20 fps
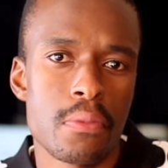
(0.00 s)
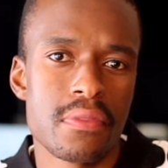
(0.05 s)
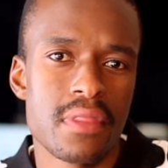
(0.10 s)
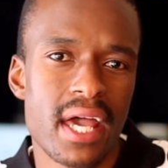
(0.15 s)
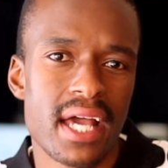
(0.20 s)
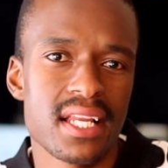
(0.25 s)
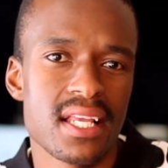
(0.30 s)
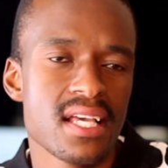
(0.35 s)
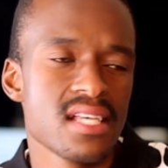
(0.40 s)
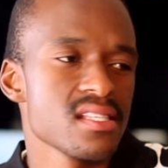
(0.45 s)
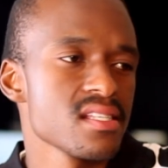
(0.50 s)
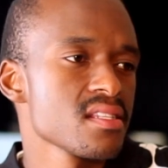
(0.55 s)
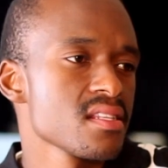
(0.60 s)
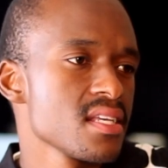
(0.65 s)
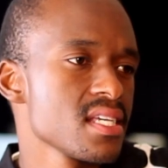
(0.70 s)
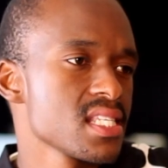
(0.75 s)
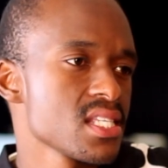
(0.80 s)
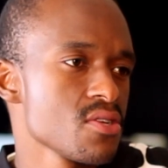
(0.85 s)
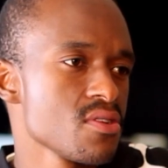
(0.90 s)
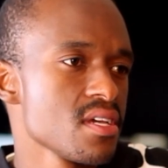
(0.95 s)
that isn't
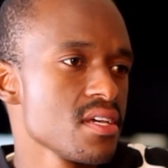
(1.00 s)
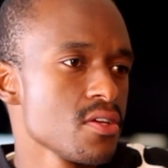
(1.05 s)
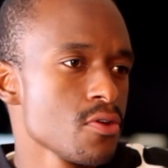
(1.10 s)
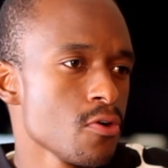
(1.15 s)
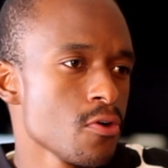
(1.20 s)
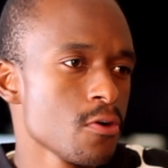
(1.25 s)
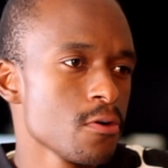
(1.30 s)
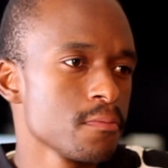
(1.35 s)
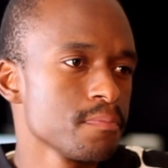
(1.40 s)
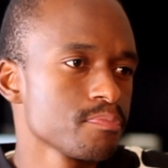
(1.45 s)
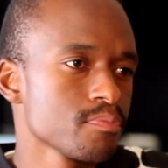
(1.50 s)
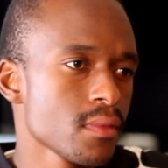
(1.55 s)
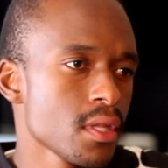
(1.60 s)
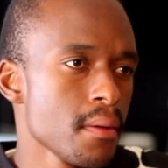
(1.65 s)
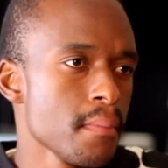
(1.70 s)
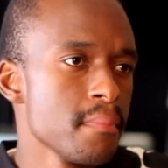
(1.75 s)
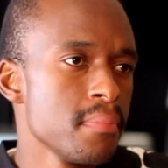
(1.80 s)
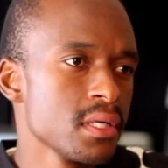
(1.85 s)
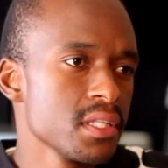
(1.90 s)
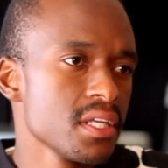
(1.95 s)
necessarily your
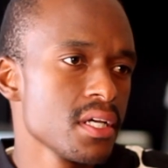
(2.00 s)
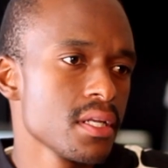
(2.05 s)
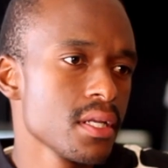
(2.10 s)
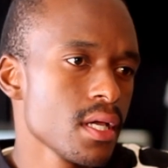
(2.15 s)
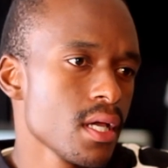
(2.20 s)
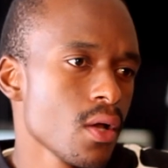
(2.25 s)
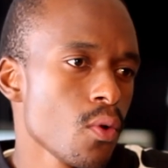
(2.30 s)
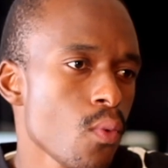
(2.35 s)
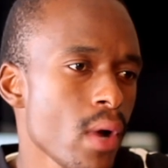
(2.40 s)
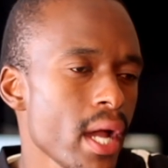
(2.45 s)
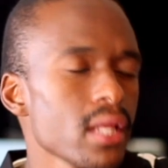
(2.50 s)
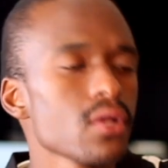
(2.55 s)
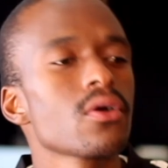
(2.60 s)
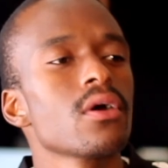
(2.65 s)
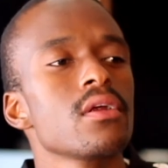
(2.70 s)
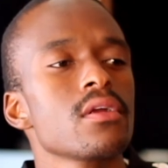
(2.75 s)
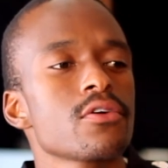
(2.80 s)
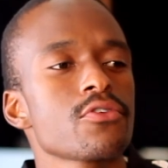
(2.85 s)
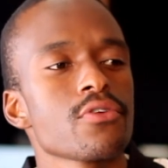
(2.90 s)
billionaire white collar